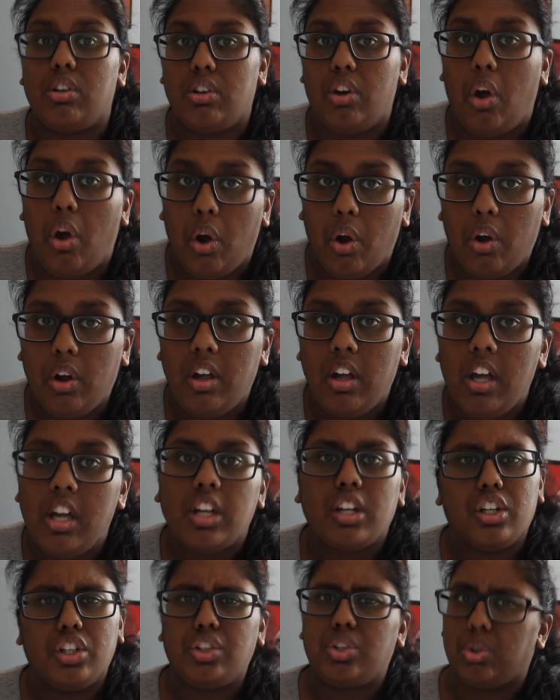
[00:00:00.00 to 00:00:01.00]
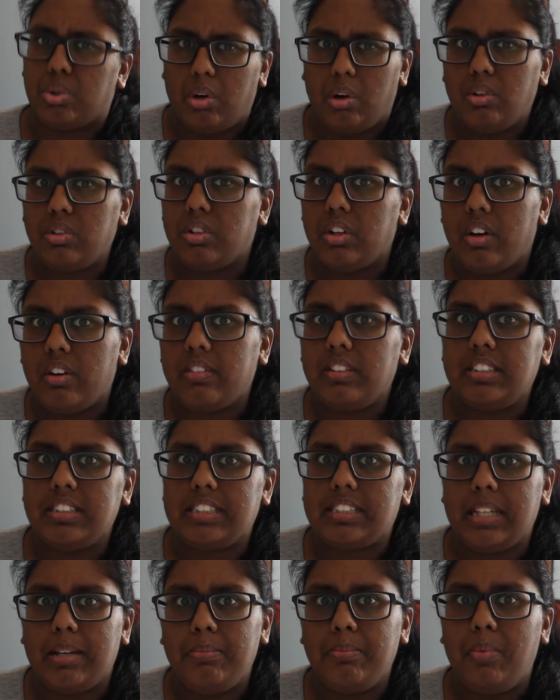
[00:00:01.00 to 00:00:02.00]
on her controlled her in
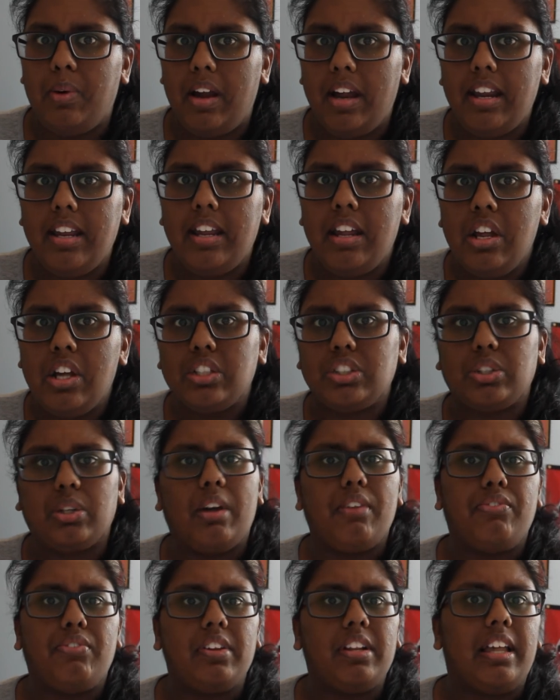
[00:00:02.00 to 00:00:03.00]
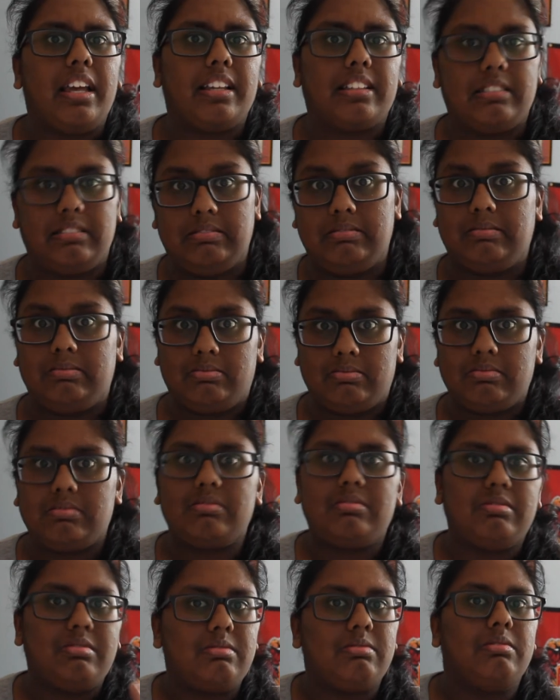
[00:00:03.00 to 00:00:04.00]
some way, so I feel like
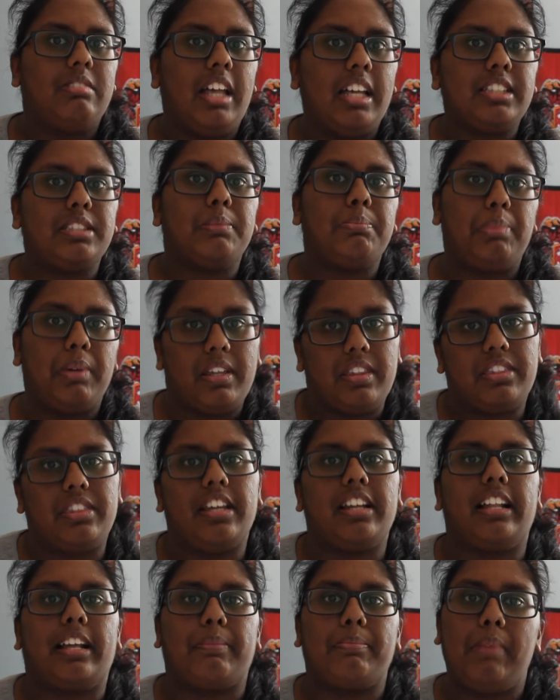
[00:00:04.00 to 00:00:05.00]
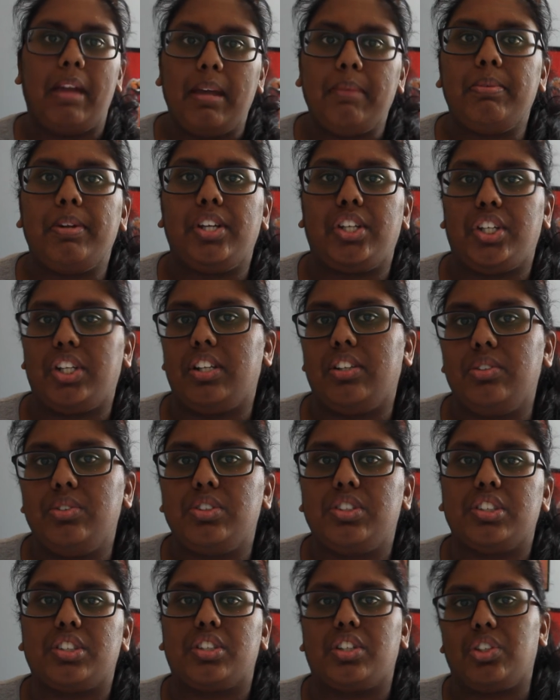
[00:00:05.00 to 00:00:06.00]
that's a big thing. Like maybe she
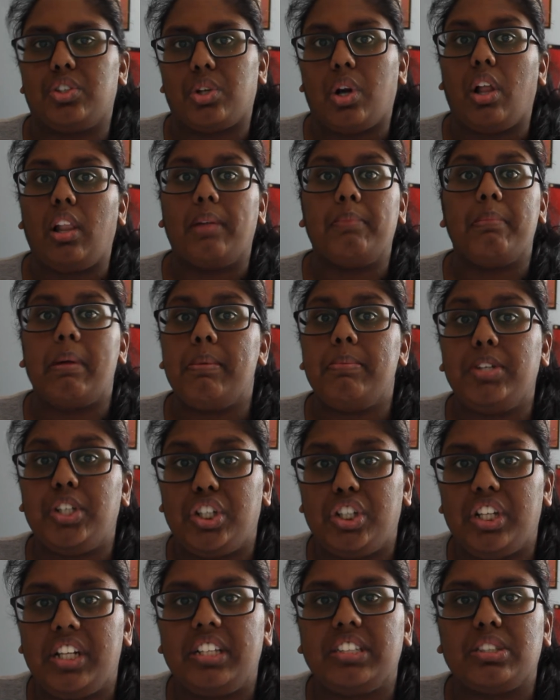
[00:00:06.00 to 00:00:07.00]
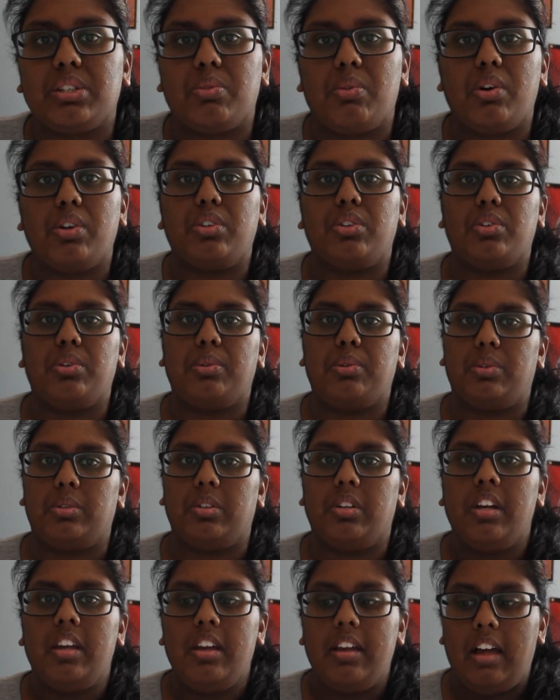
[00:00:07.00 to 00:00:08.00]
loses control and maybe she's the one
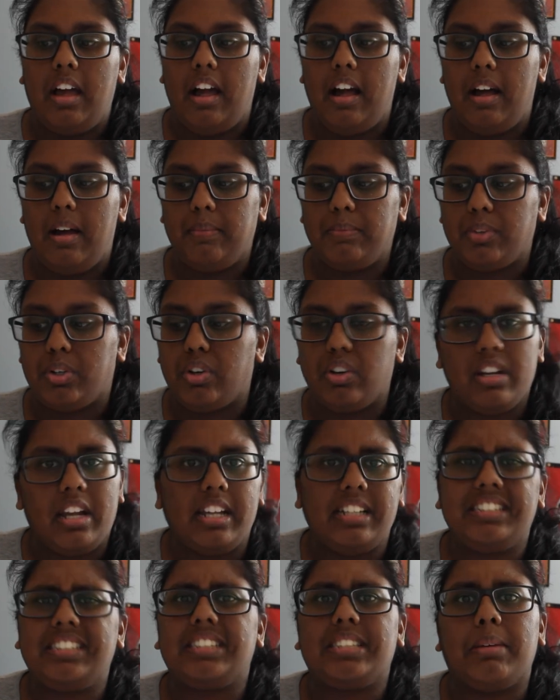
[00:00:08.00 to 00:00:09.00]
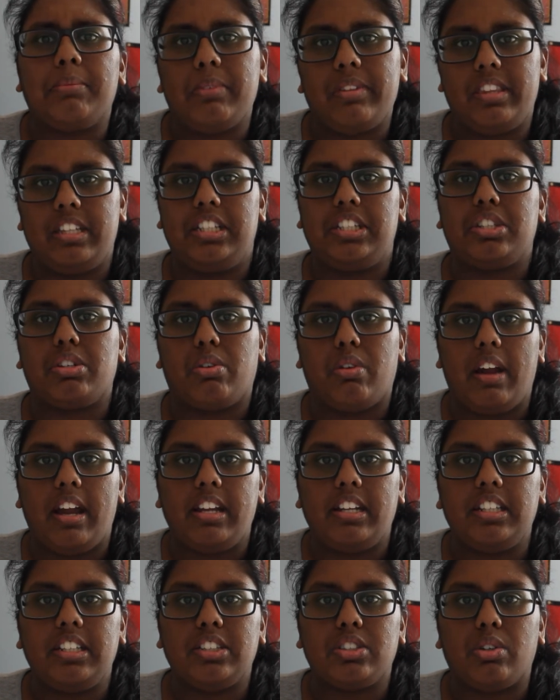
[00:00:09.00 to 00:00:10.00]
who um, creates some of these
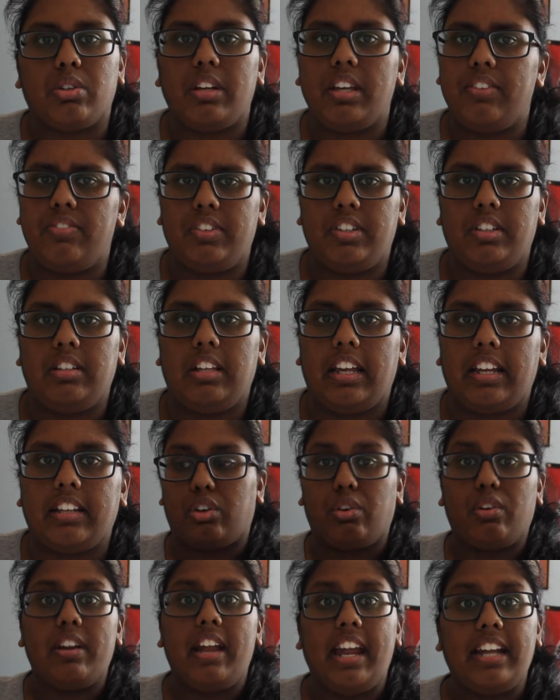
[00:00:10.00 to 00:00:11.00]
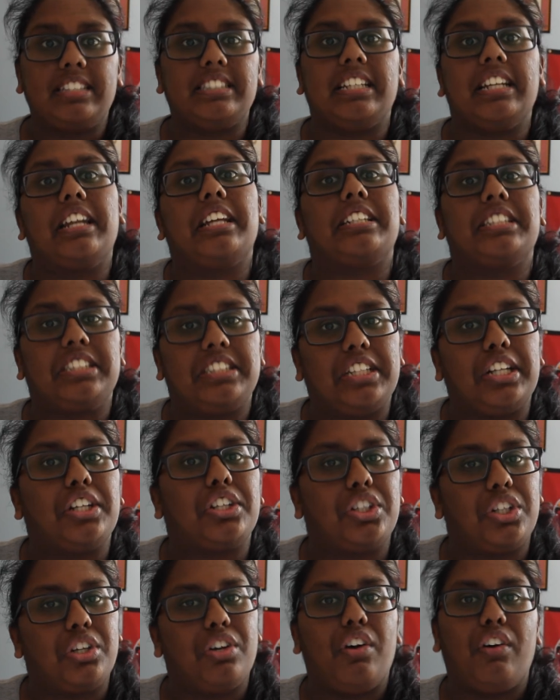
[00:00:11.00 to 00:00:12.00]
craters, or even like creates an
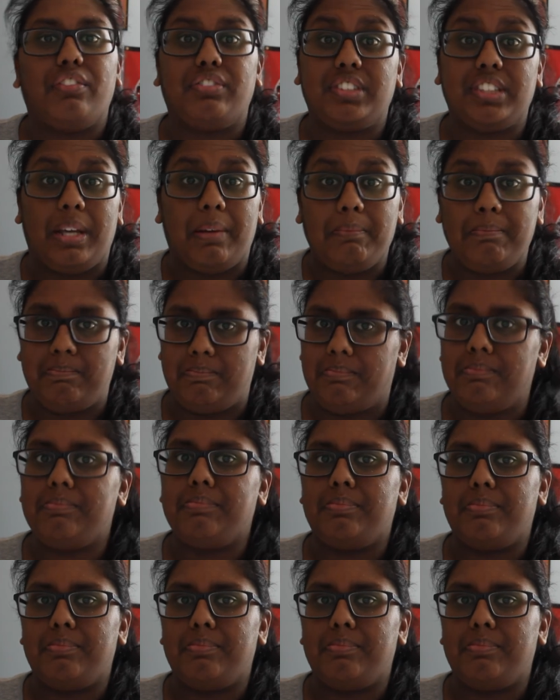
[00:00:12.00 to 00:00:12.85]
extinction of some